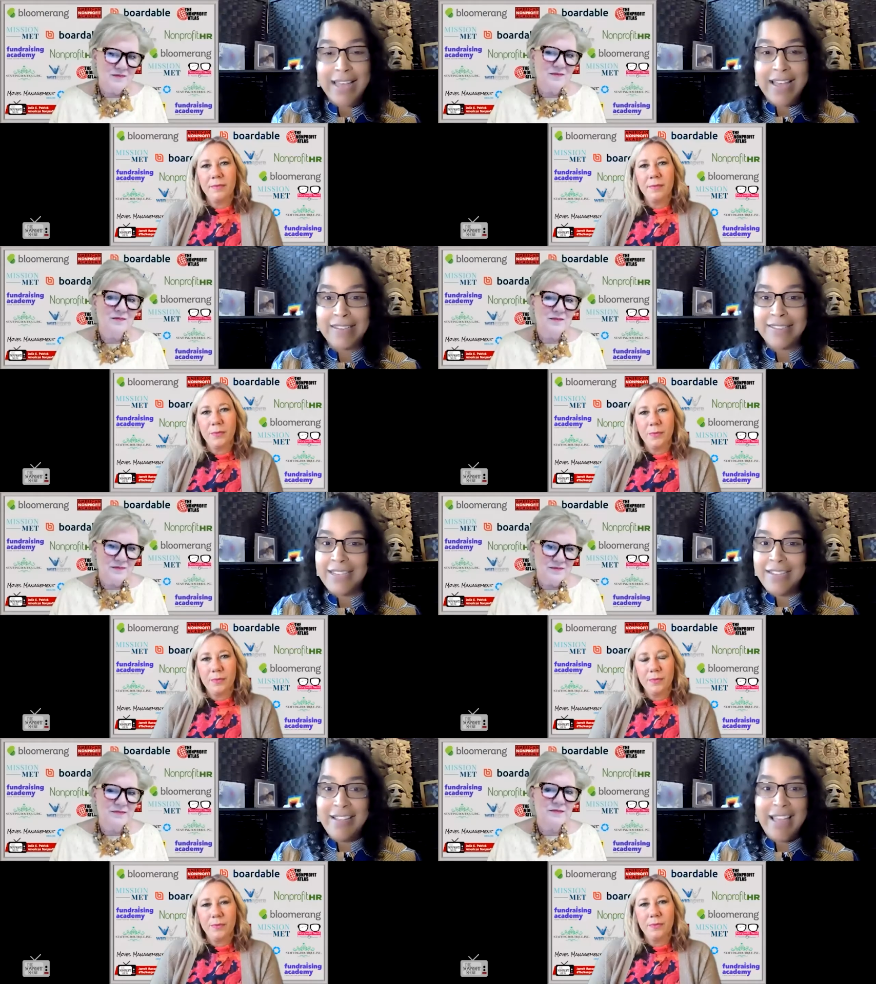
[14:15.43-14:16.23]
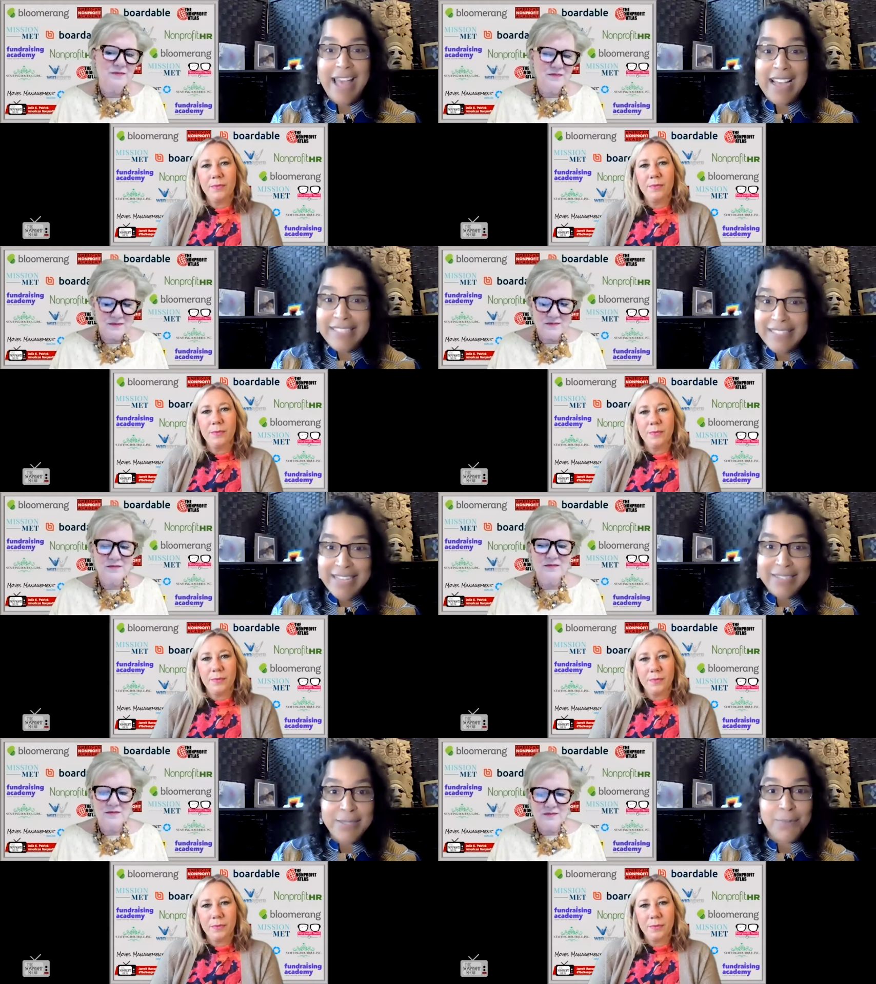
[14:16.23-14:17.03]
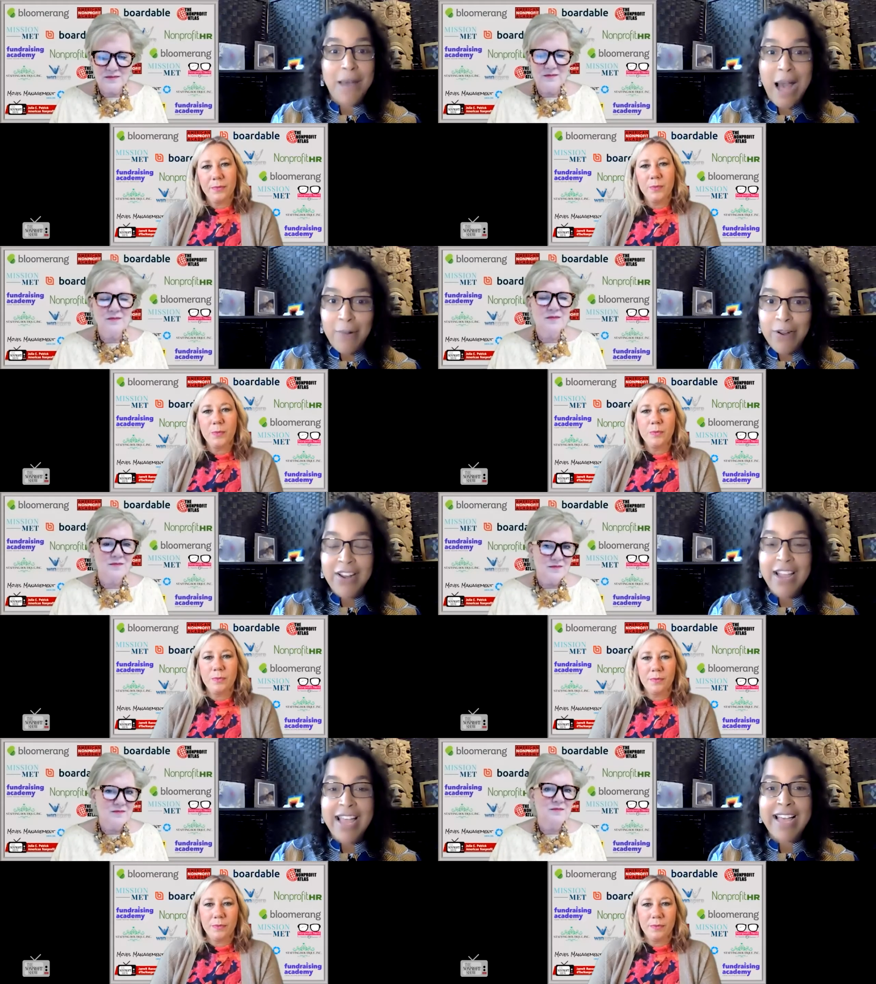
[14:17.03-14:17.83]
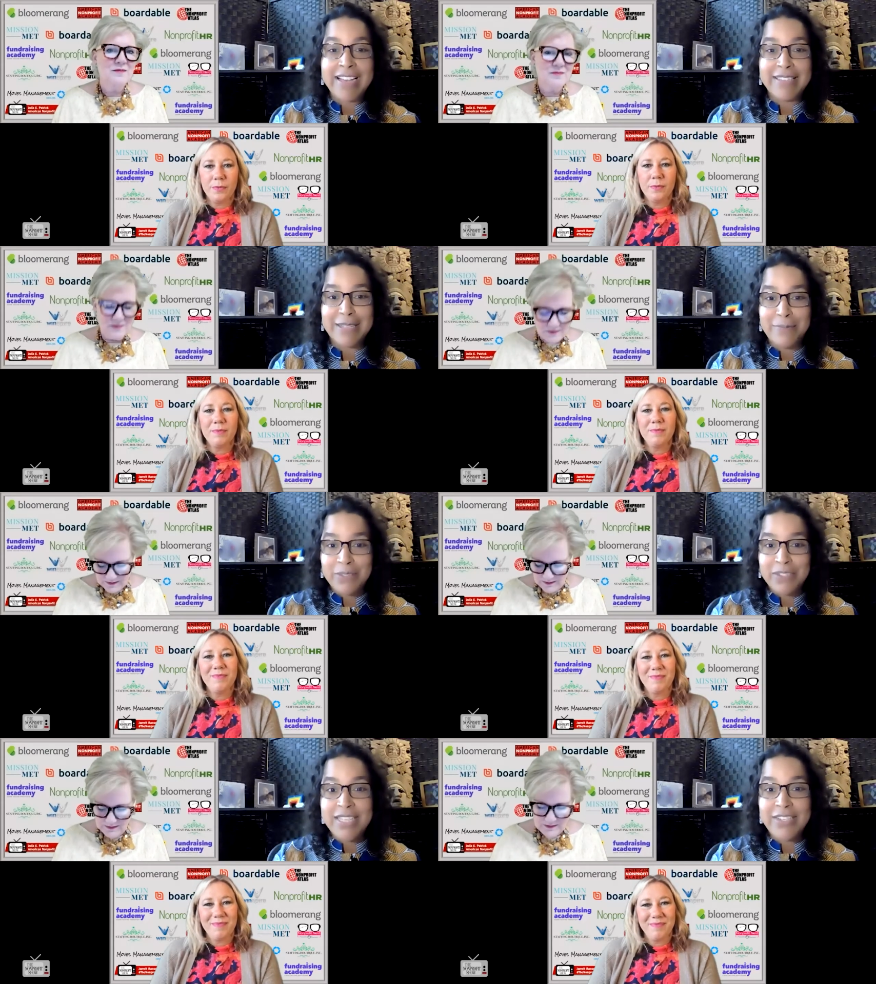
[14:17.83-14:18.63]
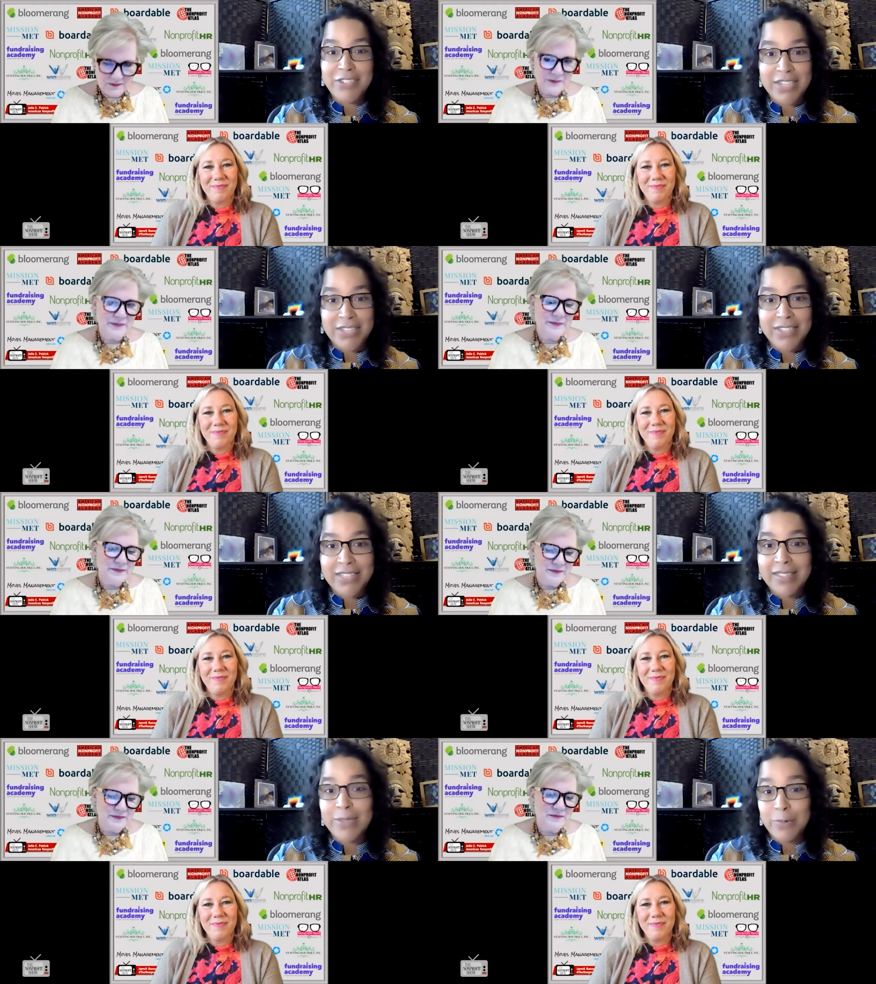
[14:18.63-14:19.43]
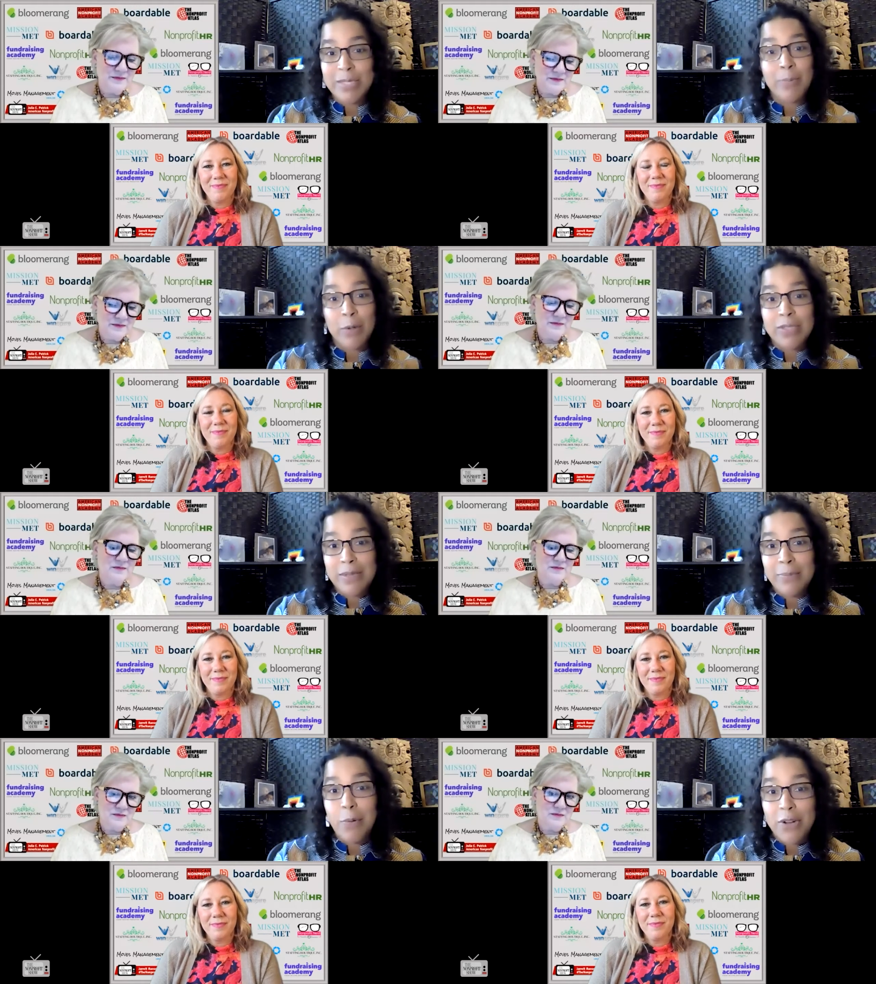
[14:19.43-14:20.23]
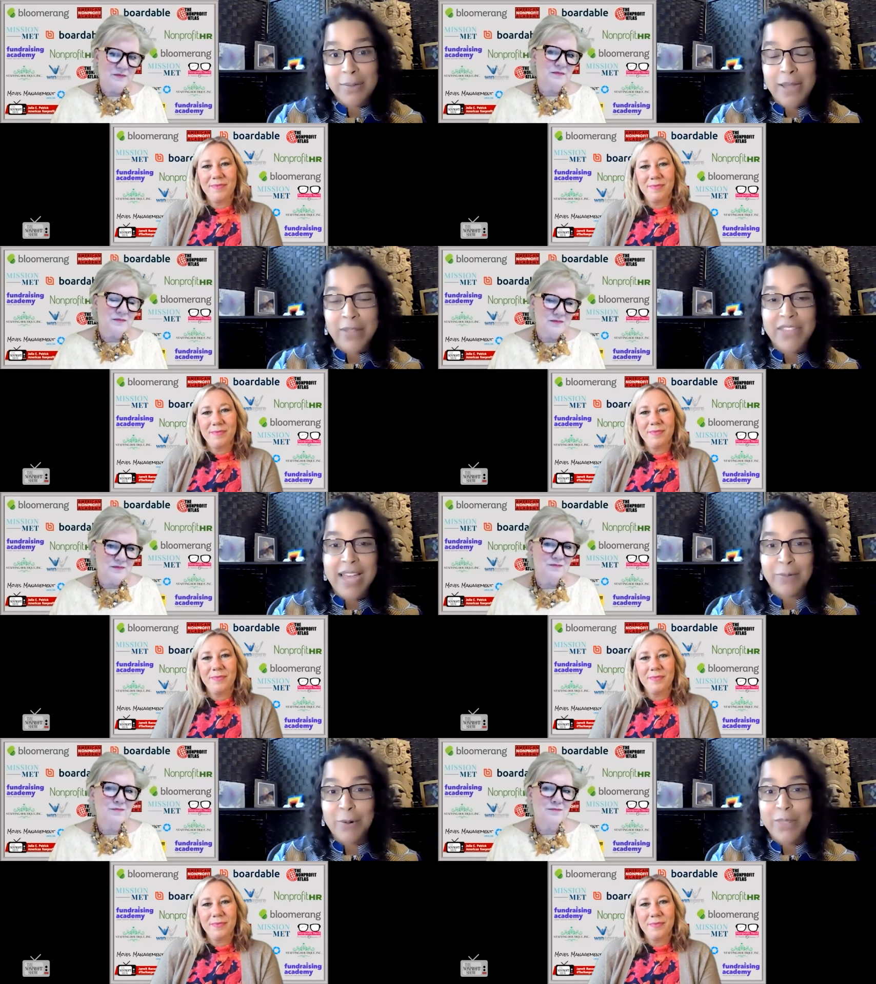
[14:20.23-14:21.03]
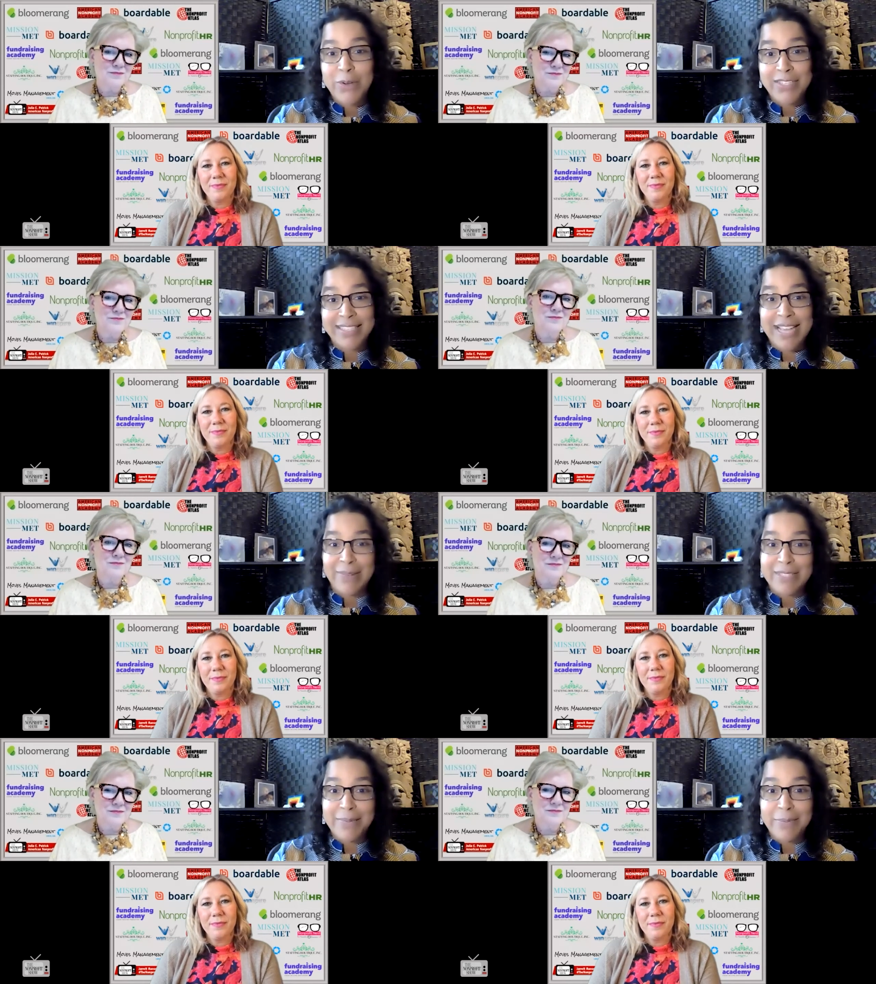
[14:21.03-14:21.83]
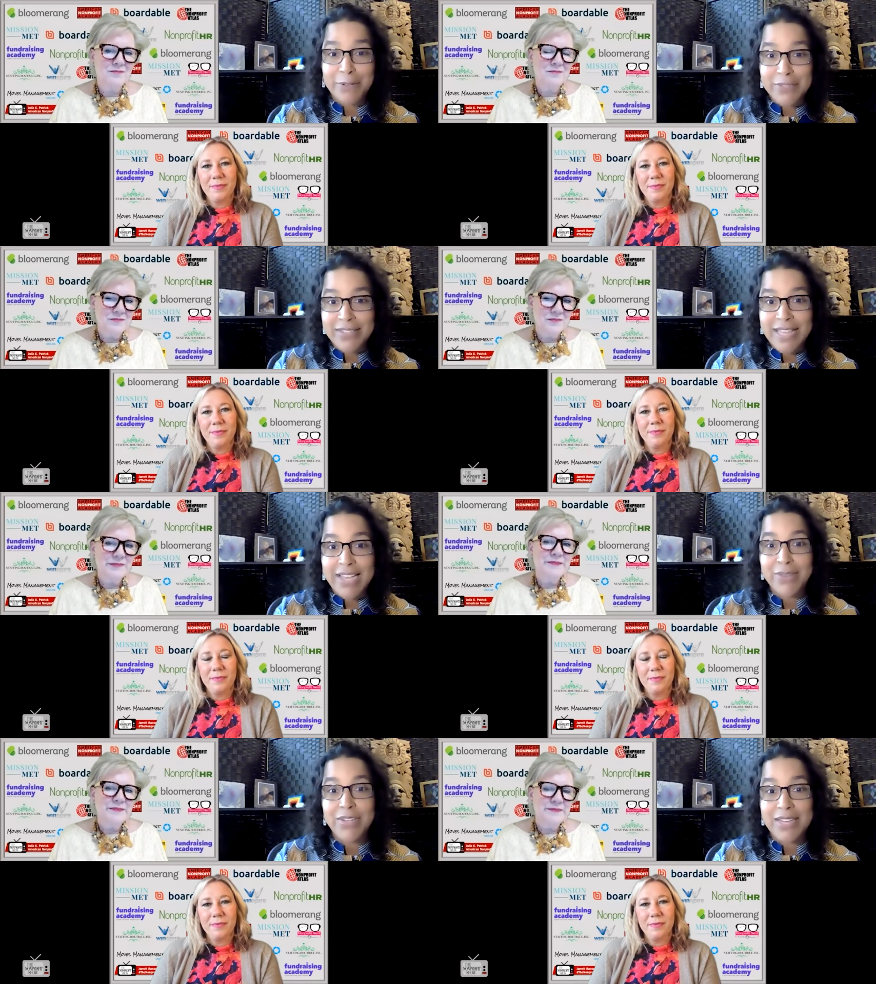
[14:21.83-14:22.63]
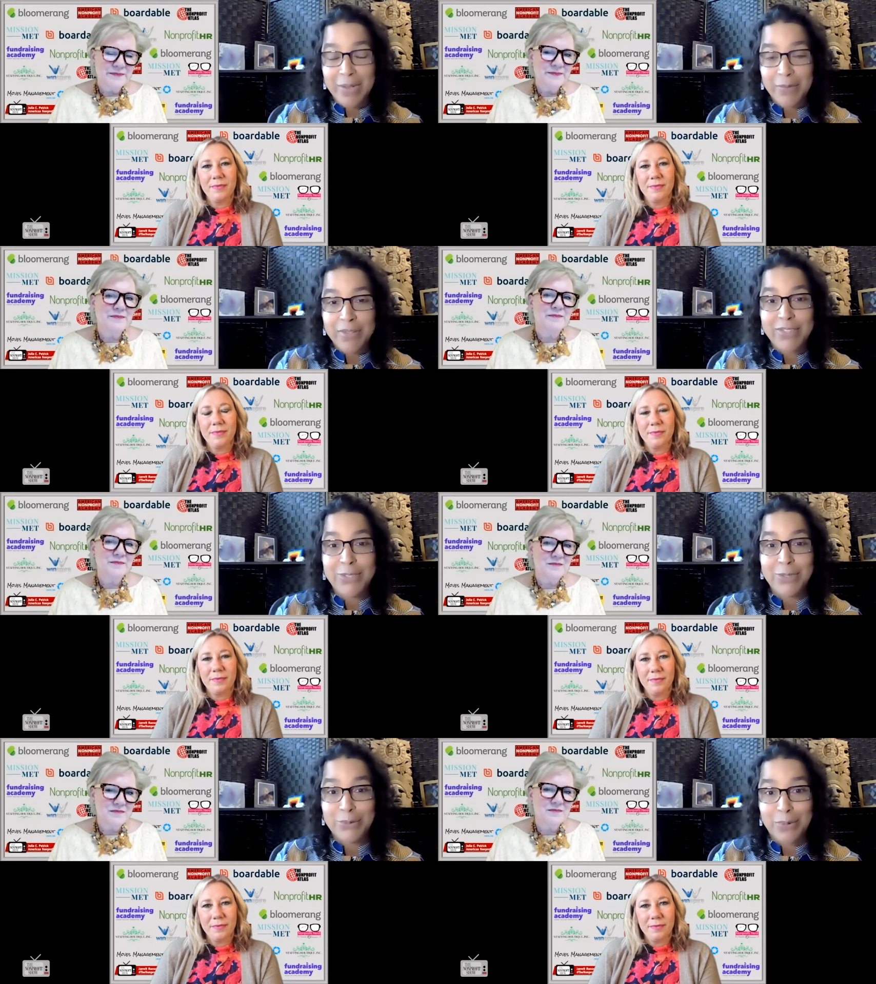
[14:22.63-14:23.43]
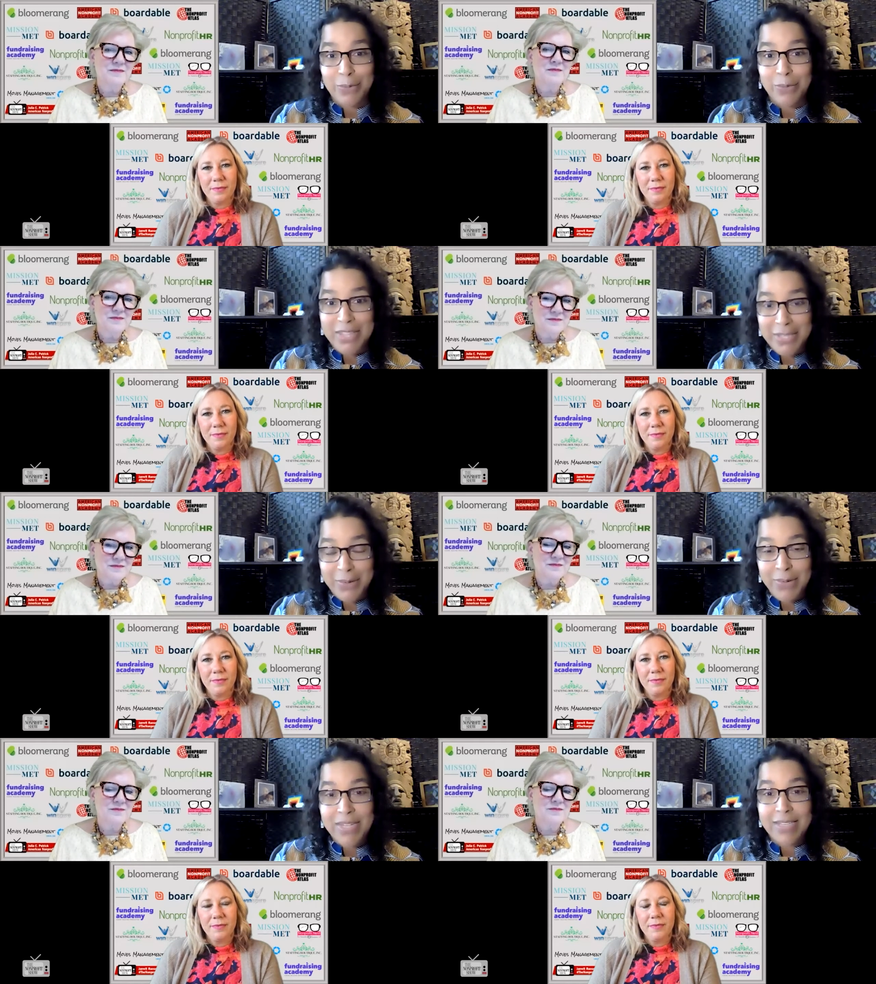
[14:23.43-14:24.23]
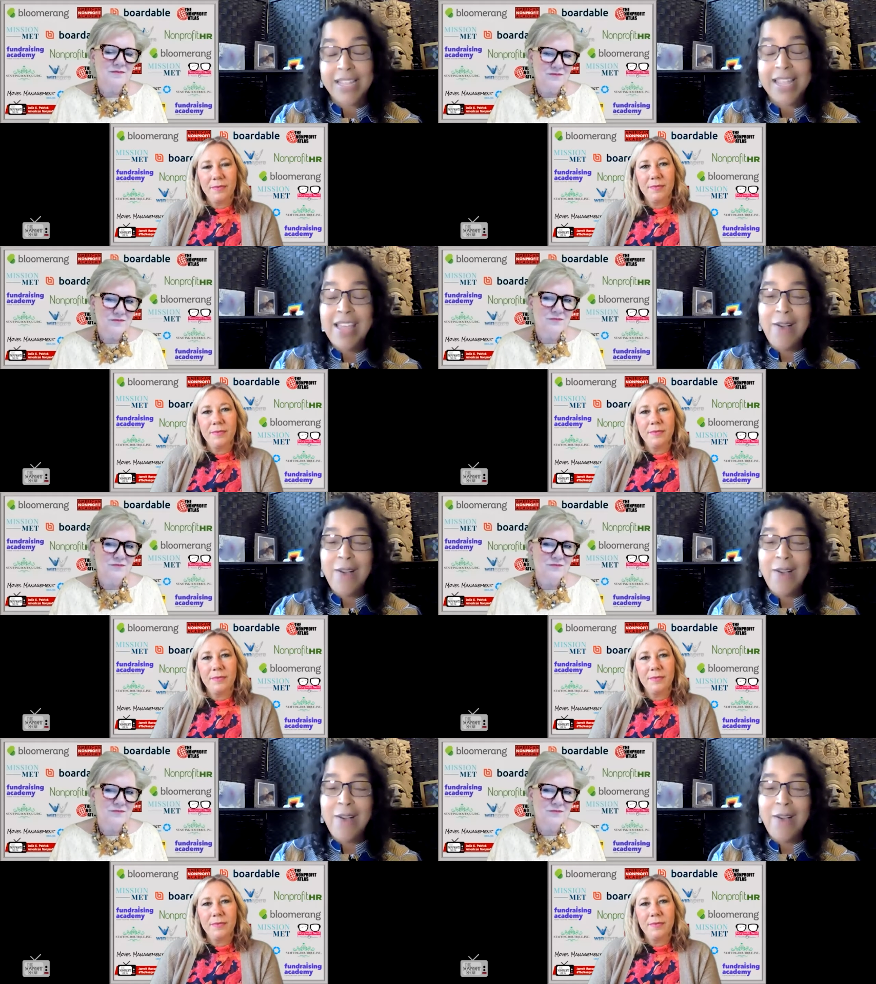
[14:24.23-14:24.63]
Speaker 1: and access to power and ability to change things is what's most important about that and whether it's an outside person that you connect with to do it with you and